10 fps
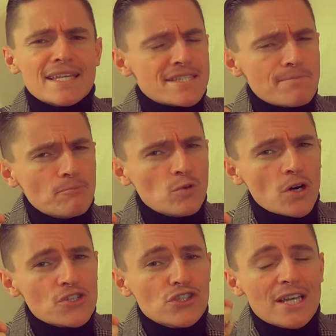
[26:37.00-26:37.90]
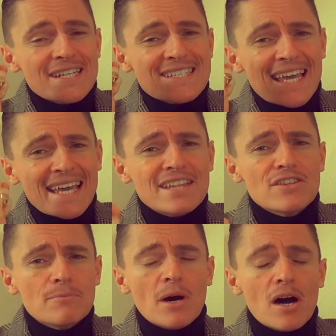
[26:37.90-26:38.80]
It's a watch that is in
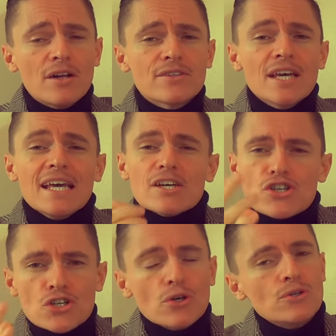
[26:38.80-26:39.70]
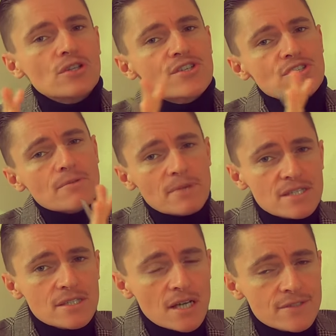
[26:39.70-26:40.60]
demand. Sure, this is the
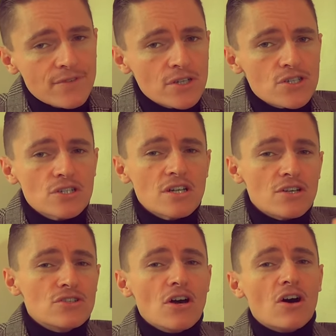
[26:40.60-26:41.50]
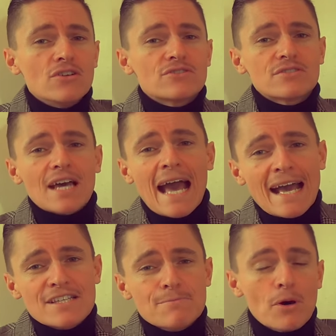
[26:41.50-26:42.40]
mid-size version, not
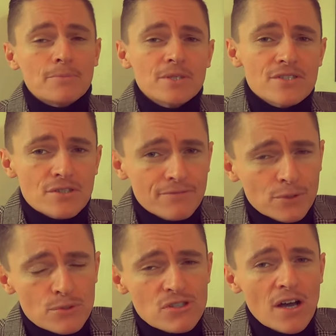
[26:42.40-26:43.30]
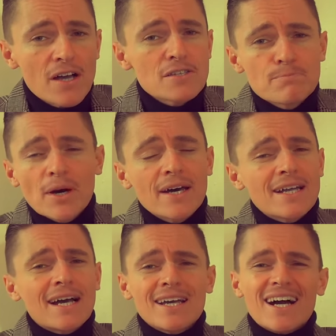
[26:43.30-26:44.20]
as popular as the full size, but
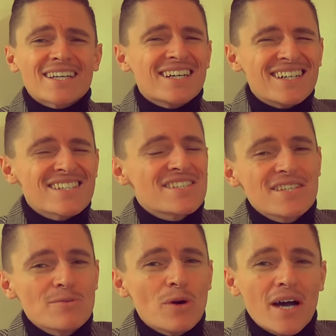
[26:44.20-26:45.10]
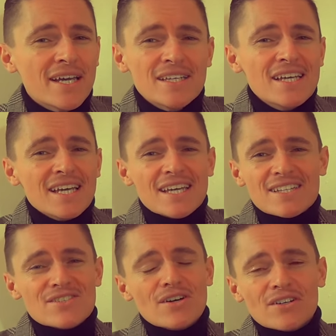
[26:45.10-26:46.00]
I, I can't see why
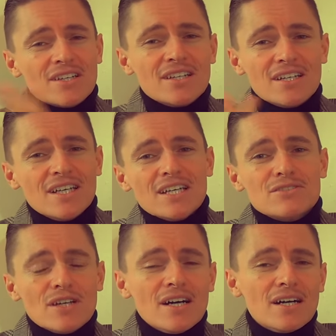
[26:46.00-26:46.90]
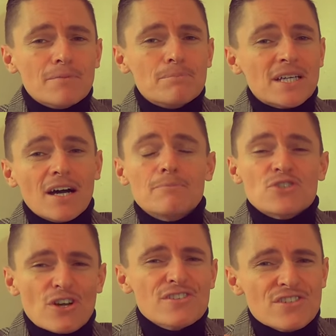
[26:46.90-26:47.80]
it's not going to uh,
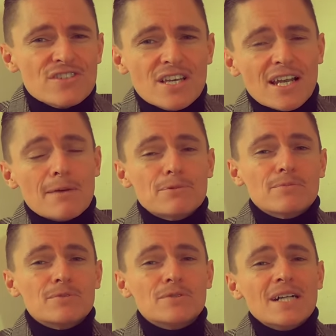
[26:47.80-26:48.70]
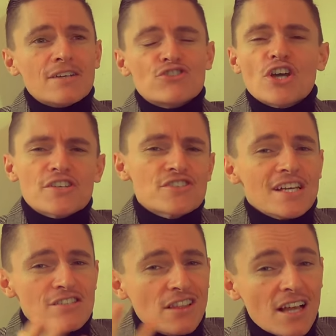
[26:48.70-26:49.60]
become just as collectible and just
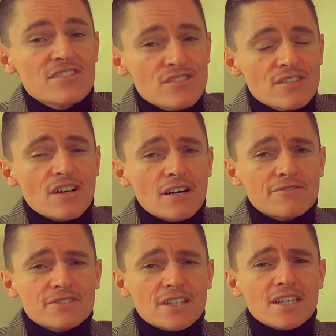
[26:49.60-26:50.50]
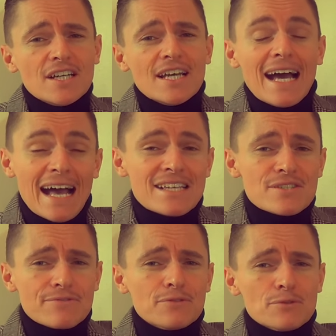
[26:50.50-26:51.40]
as lusted after
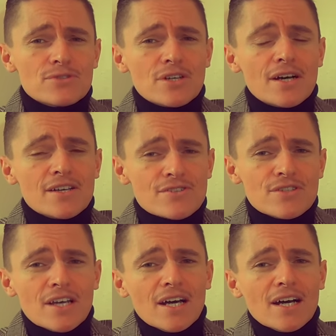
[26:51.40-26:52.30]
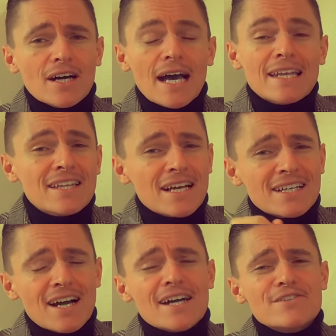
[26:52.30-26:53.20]
as the full size. Uh,
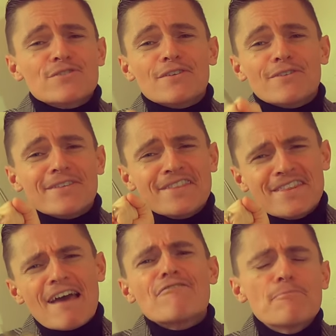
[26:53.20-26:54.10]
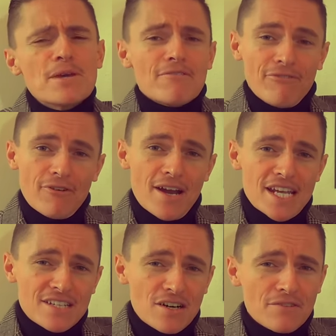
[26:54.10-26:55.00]
and guys, never be
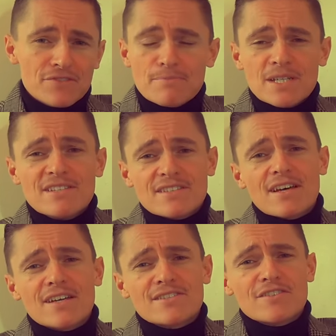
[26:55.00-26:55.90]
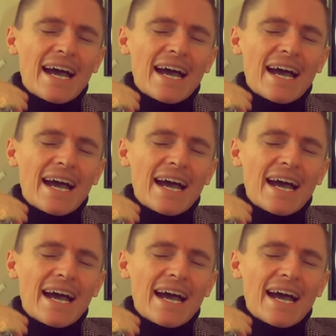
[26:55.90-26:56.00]
afraid of the mid-sizes.